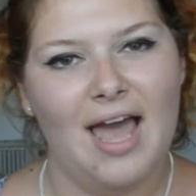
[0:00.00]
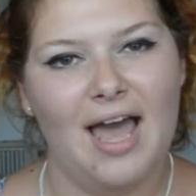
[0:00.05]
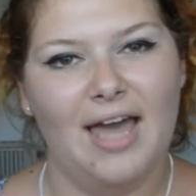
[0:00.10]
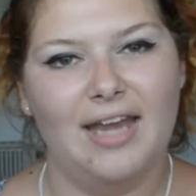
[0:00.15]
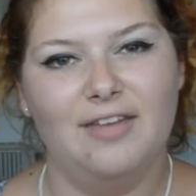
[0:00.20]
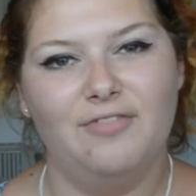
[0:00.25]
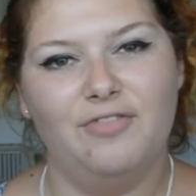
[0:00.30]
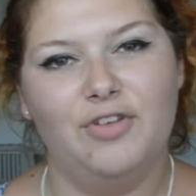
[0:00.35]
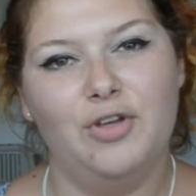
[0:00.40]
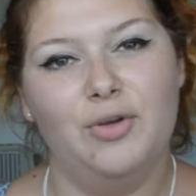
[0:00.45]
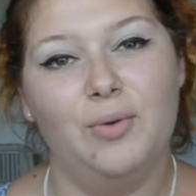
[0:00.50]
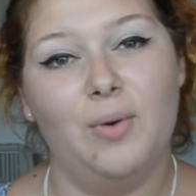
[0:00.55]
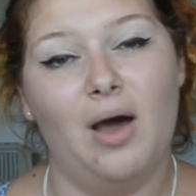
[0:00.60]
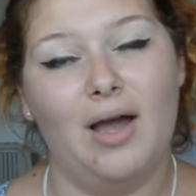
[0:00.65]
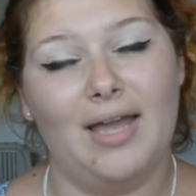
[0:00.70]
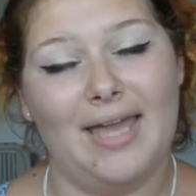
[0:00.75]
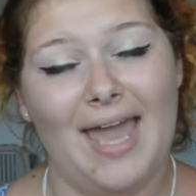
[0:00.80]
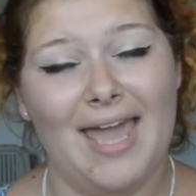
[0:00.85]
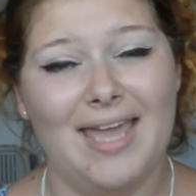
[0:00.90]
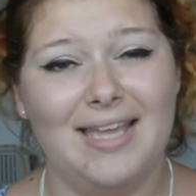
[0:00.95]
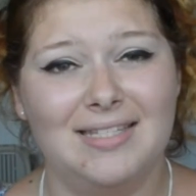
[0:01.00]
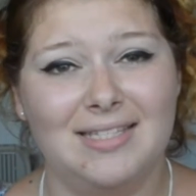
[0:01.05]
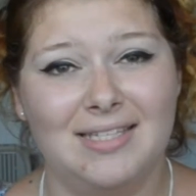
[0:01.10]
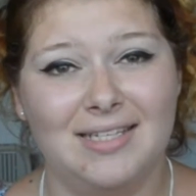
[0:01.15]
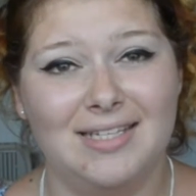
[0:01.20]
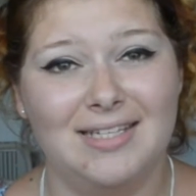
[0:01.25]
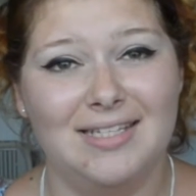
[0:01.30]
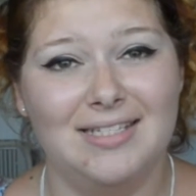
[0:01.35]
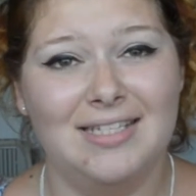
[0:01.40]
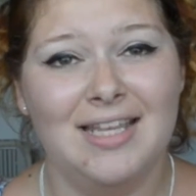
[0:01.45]
And if you are
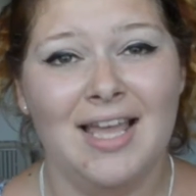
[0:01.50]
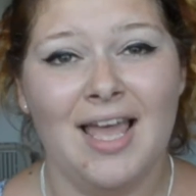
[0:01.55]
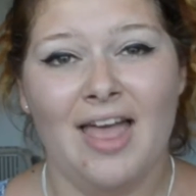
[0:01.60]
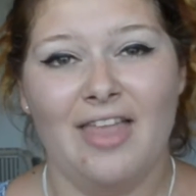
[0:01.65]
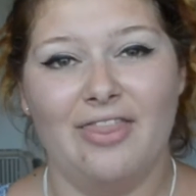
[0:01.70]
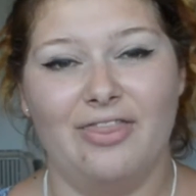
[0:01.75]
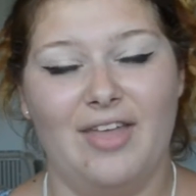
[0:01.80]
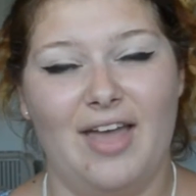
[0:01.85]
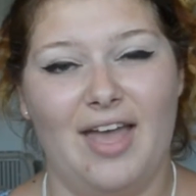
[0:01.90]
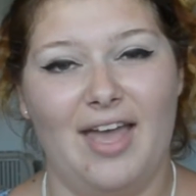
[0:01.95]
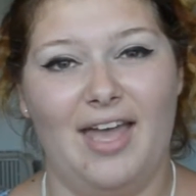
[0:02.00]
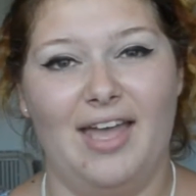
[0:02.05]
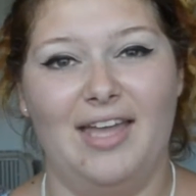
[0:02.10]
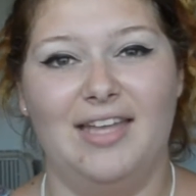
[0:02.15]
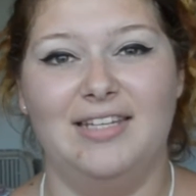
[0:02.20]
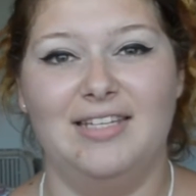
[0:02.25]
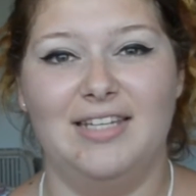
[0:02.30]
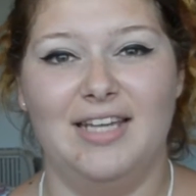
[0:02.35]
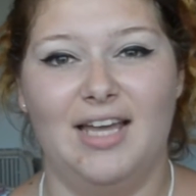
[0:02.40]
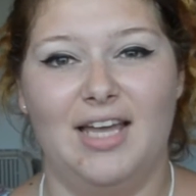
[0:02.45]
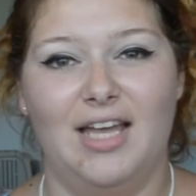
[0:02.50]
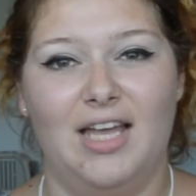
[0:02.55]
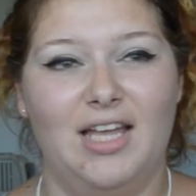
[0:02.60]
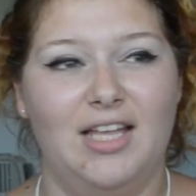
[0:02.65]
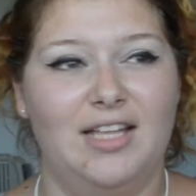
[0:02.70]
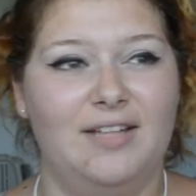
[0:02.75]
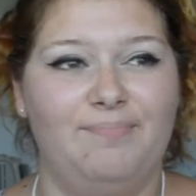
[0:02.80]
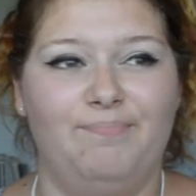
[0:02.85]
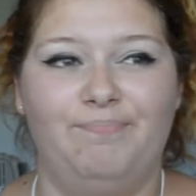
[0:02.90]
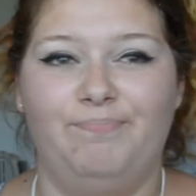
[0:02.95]
catered, then
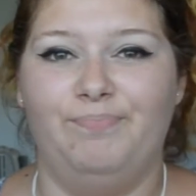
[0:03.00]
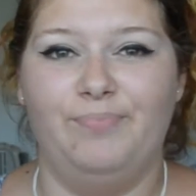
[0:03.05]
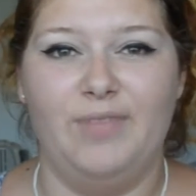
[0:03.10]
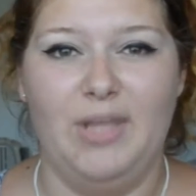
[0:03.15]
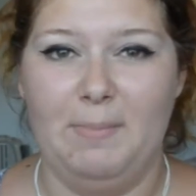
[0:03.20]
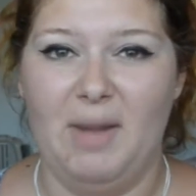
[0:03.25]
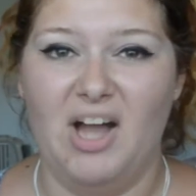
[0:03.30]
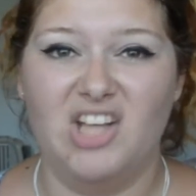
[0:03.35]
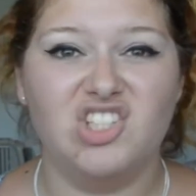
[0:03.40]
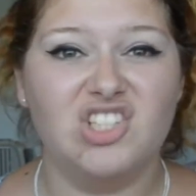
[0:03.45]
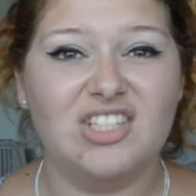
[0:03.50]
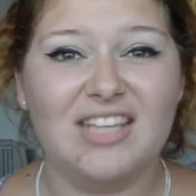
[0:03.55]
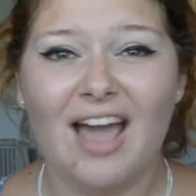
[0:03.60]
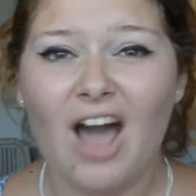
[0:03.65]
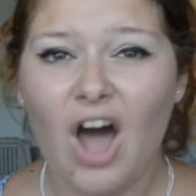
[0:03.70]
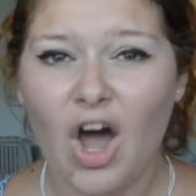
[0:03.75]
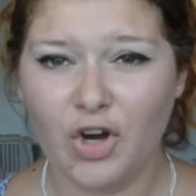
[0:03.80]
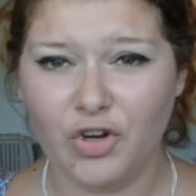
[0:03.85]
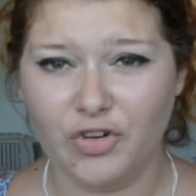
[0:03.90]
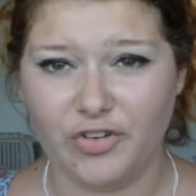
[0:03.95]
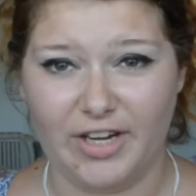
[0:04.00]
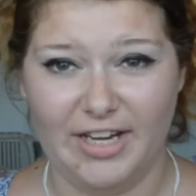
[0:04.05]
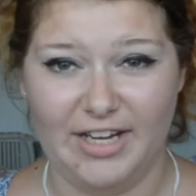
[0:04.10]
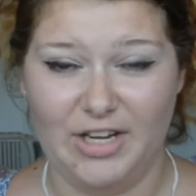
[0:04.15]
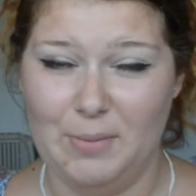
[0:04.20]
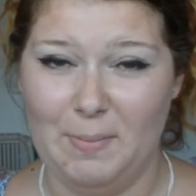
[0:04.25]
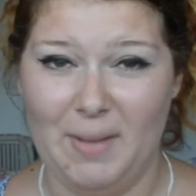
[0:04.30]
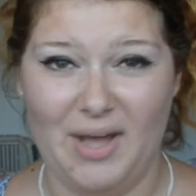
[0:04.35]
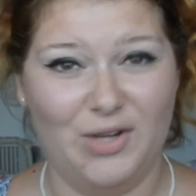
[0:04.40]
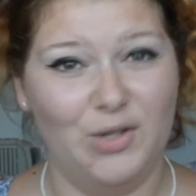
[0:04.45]
you might just get hungry.
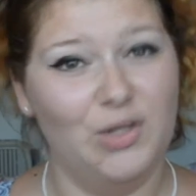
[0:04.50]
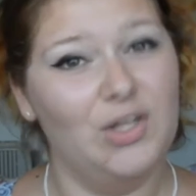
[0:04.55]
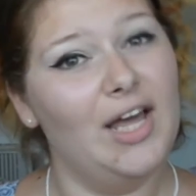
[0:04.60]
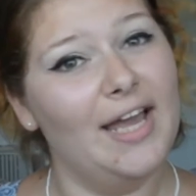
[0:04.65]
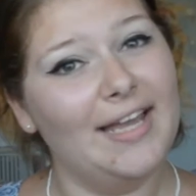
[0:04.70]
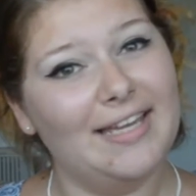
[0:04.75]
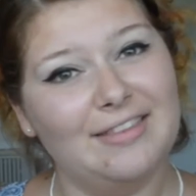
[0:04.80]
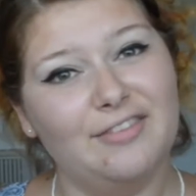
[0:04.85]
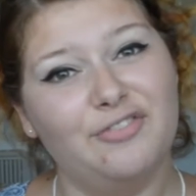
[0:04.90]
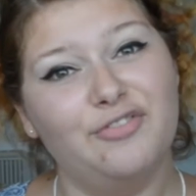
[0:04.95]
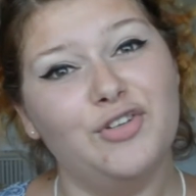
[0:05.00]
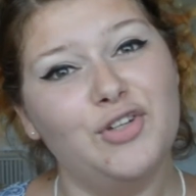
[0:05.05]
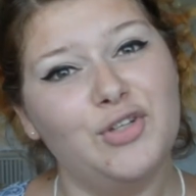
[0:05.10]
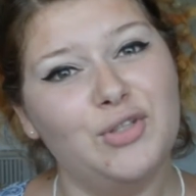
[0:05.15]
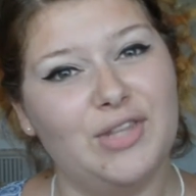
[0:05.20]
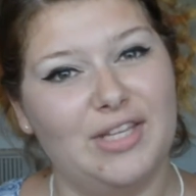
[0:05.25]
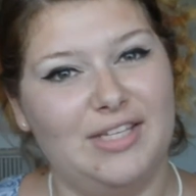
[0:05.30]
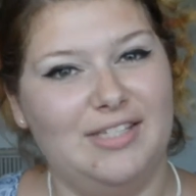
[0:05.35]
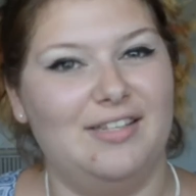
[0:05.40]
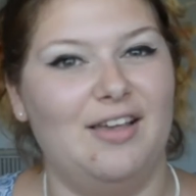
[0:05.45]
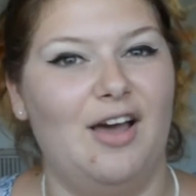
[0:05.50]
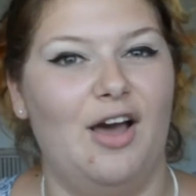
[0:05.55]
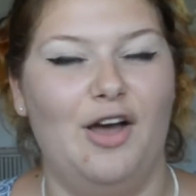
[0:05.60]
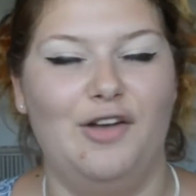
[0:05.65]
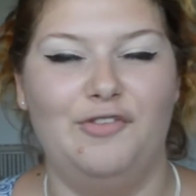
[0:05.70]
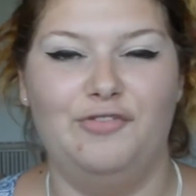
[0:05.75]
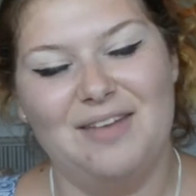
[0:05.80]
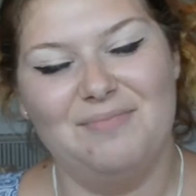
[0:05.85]
You might not like the food they serve.